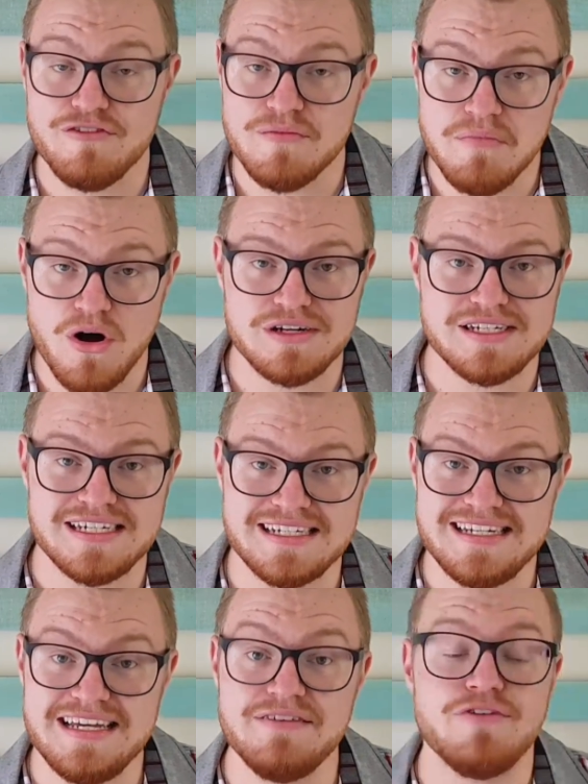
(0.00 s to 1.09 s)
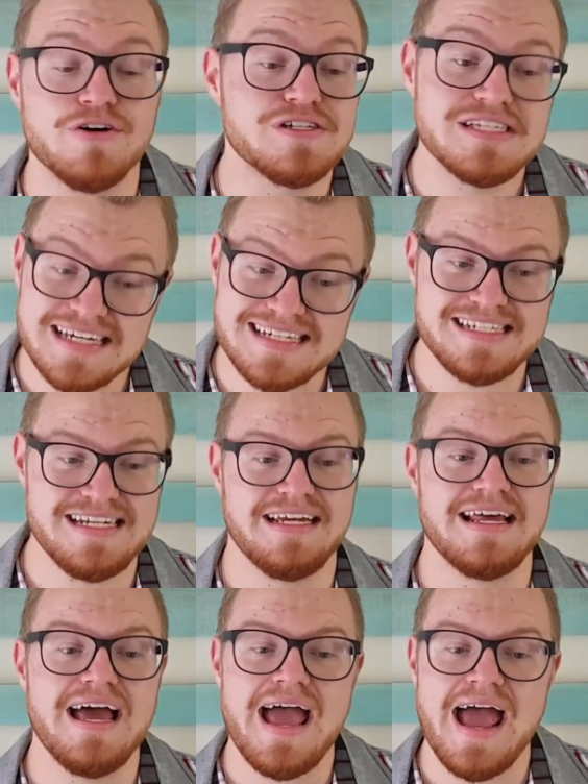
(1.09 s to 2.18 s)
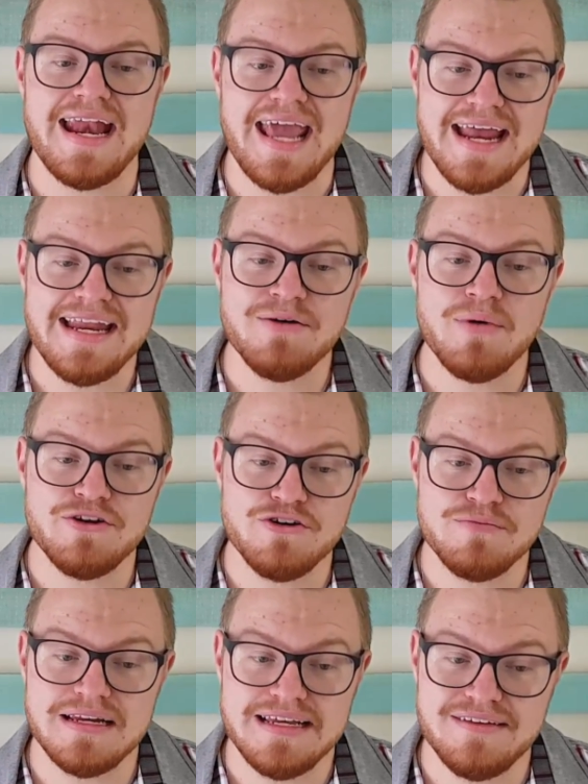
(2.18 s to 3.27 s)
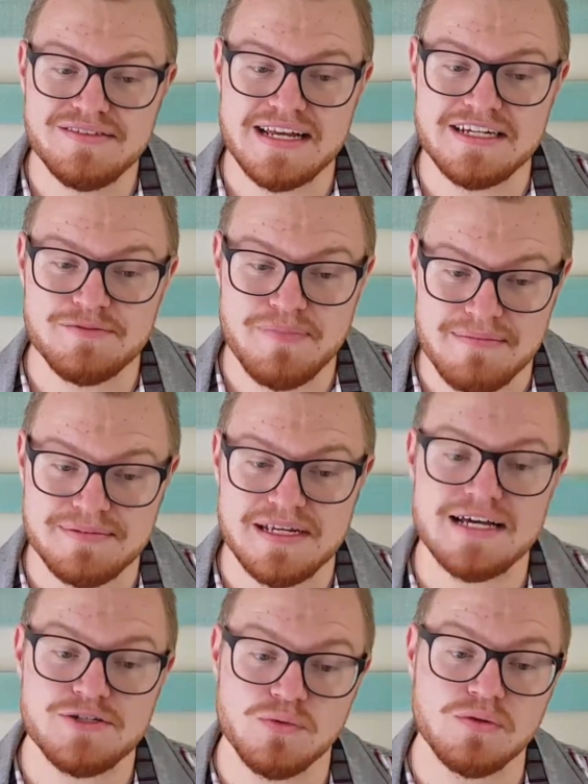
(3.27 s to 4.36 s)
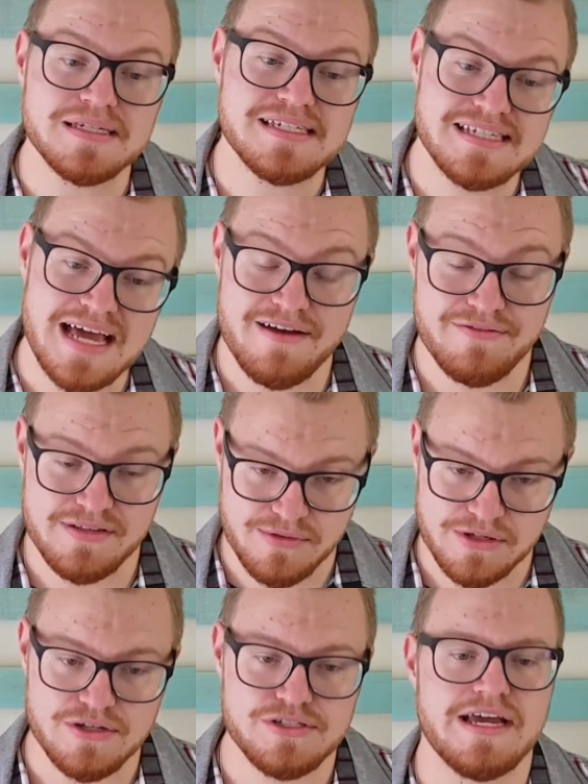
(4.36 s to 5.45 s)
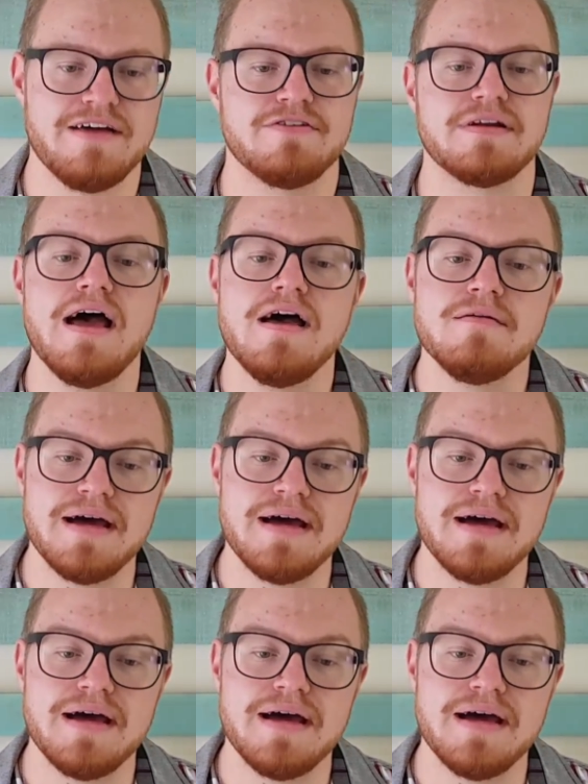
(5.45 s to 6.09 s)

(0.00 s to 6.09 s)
from Mark 16, verse 16. And anyone who believes and is baptized will be saved, they will go to heaven.